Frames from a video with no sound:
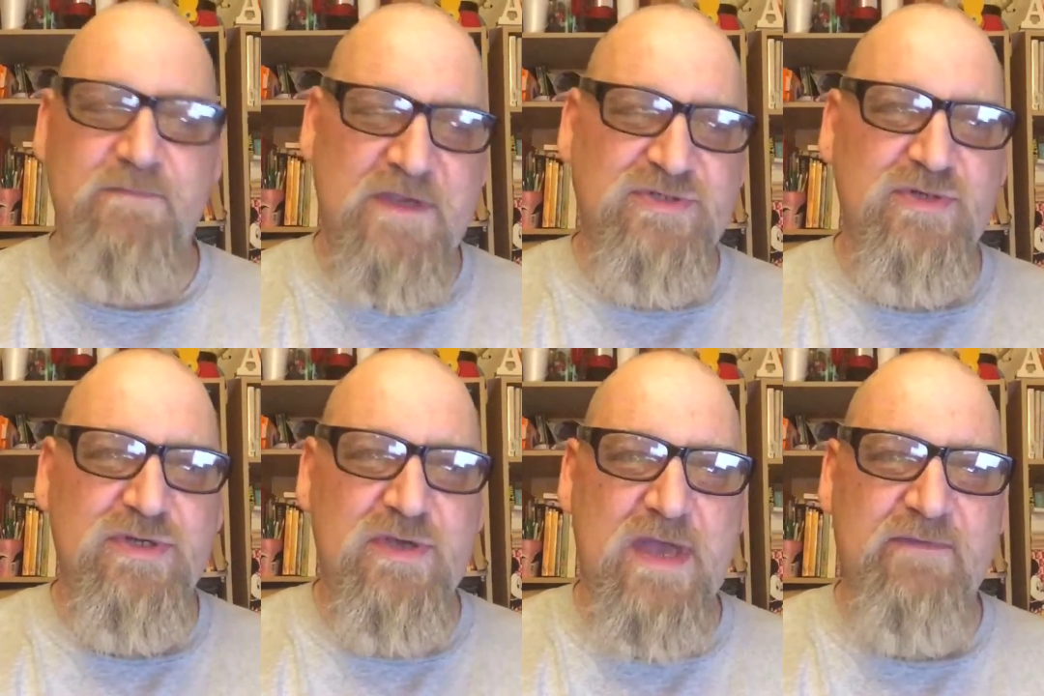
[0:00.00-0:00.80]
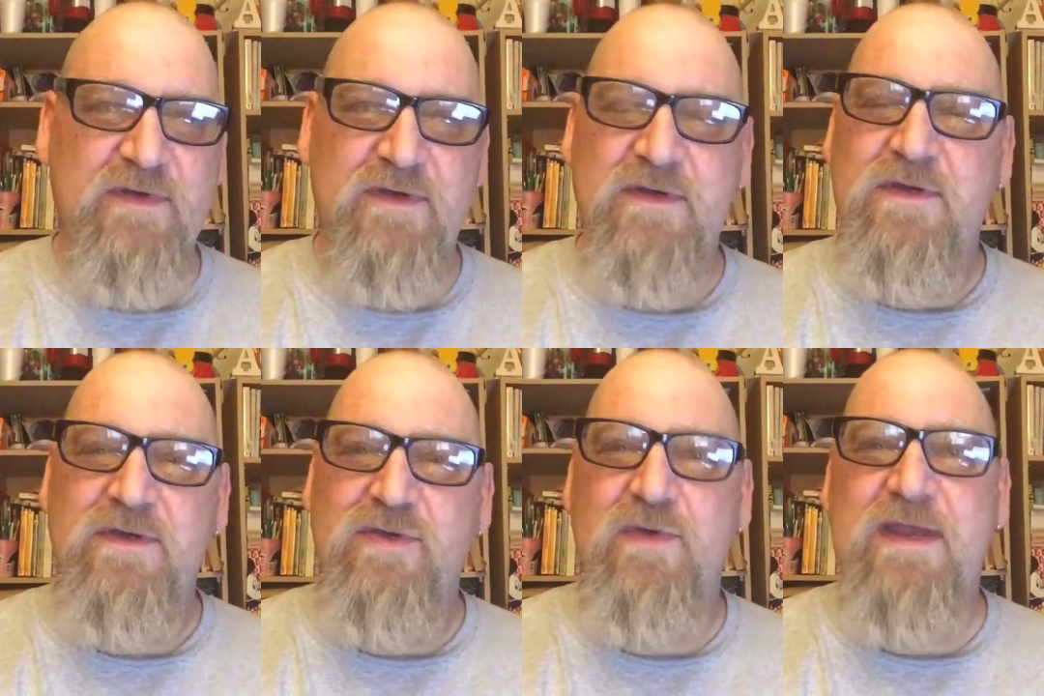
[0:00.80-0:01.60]
make sure you have a
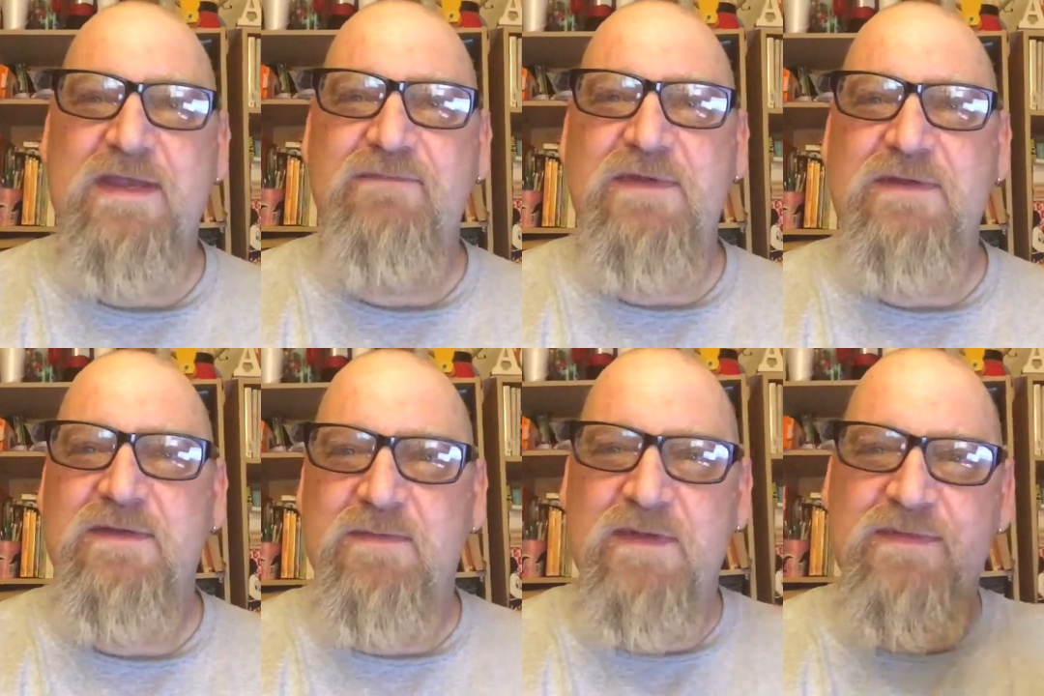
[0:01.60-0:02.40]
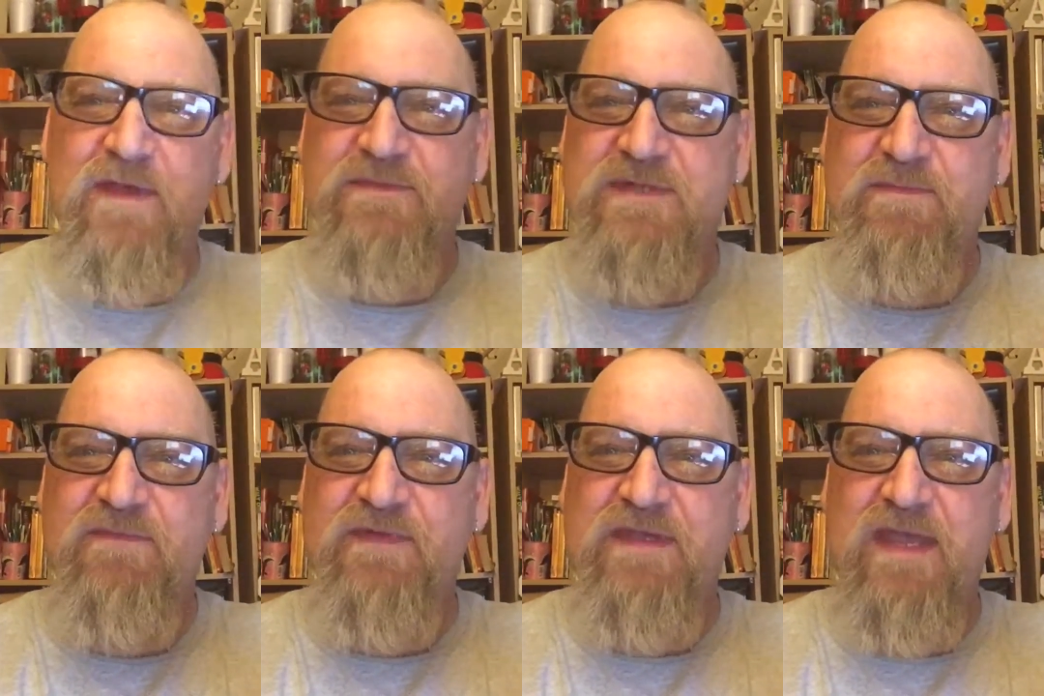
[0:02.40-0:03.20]
great evening. Give me a thumbs up
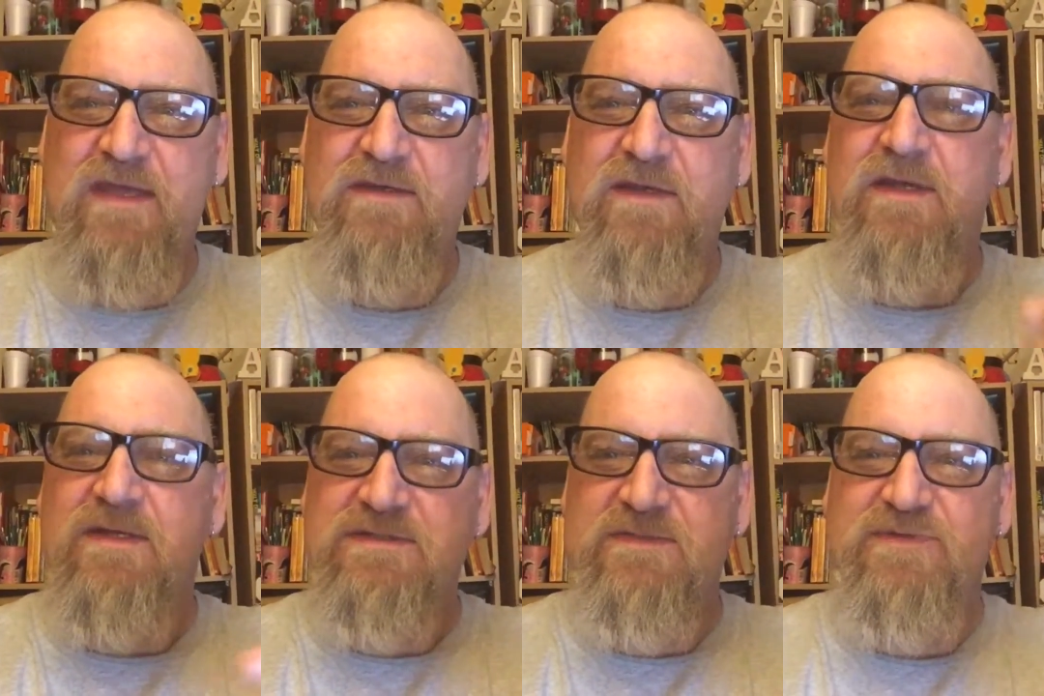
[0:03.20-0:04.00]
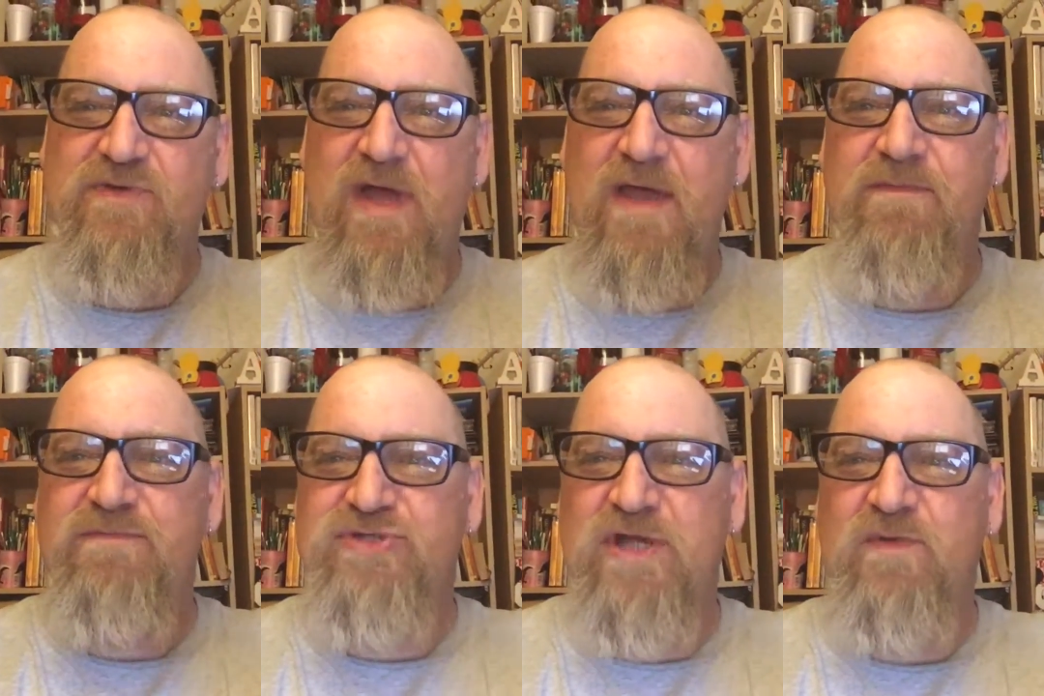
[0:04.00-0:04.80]
if you can. Subscribe,
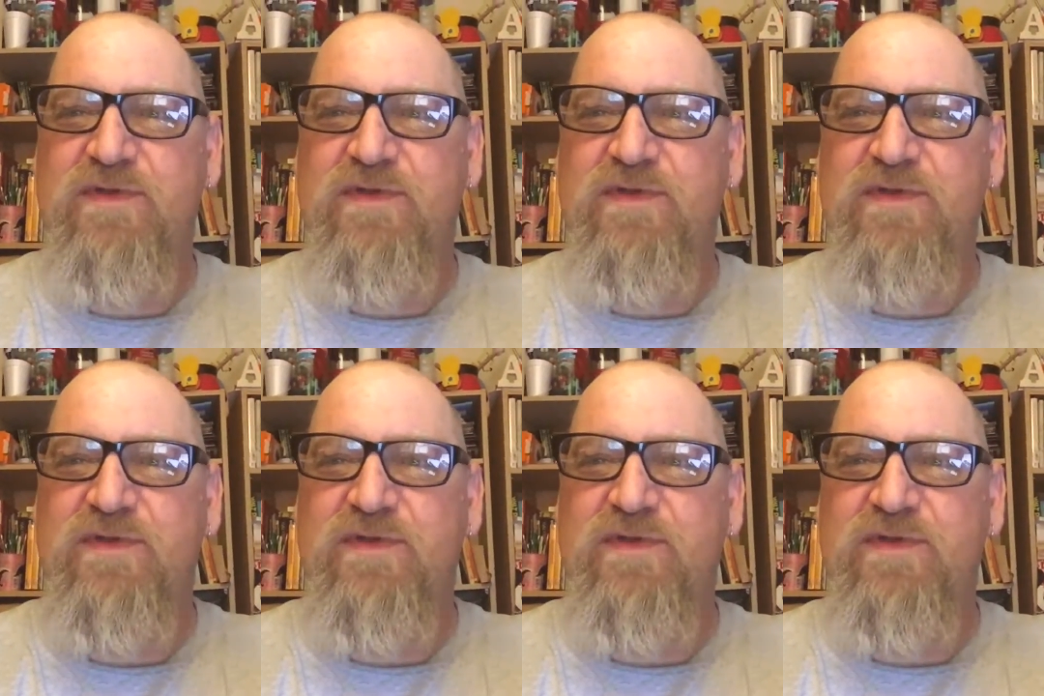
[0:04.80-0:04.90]
share